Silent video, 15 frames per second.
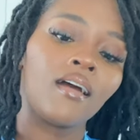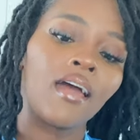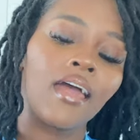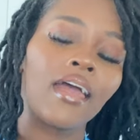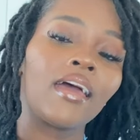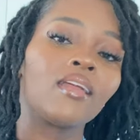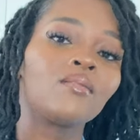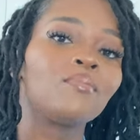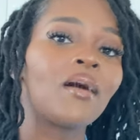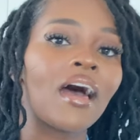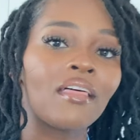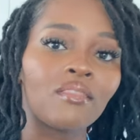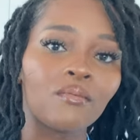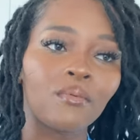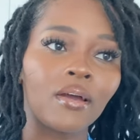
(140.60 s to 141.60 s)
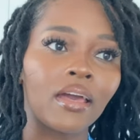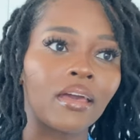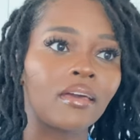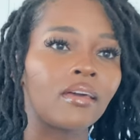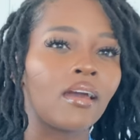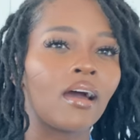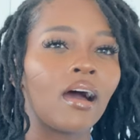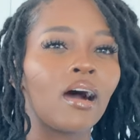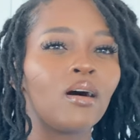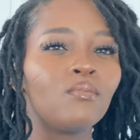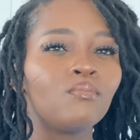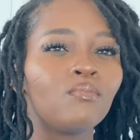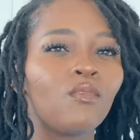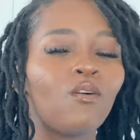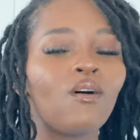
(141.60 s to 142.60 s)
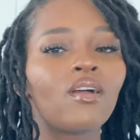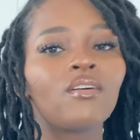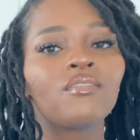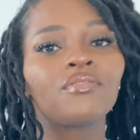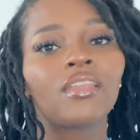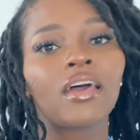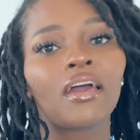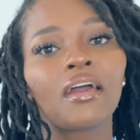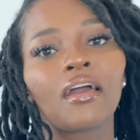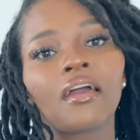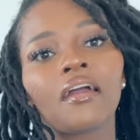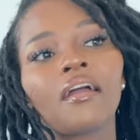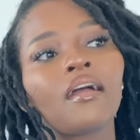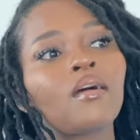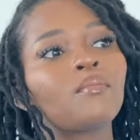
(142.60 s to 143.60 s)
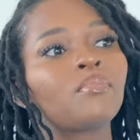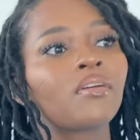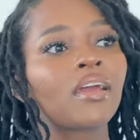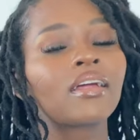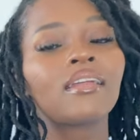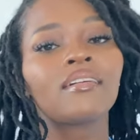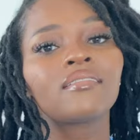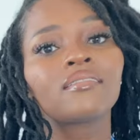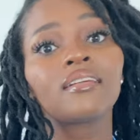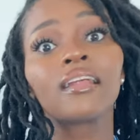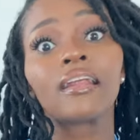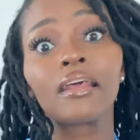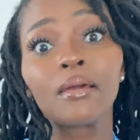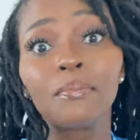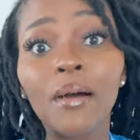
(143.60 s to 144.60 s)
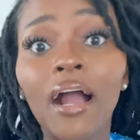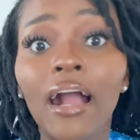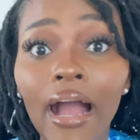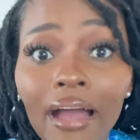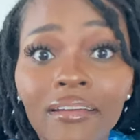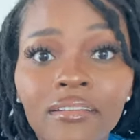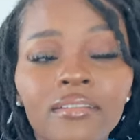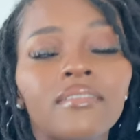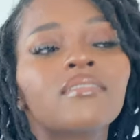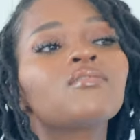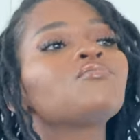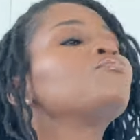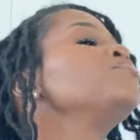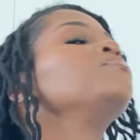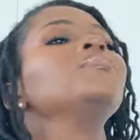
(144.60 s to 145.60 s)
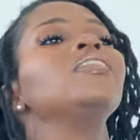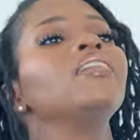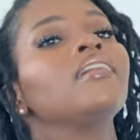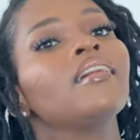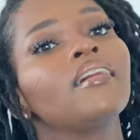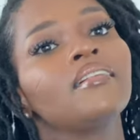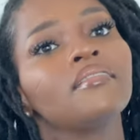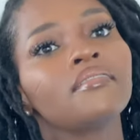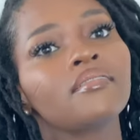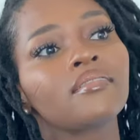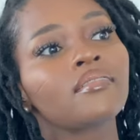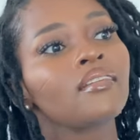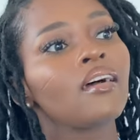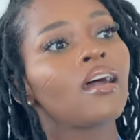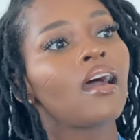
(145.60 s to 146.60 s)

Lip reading: And by the way, one of the pregnancy repercussions for me is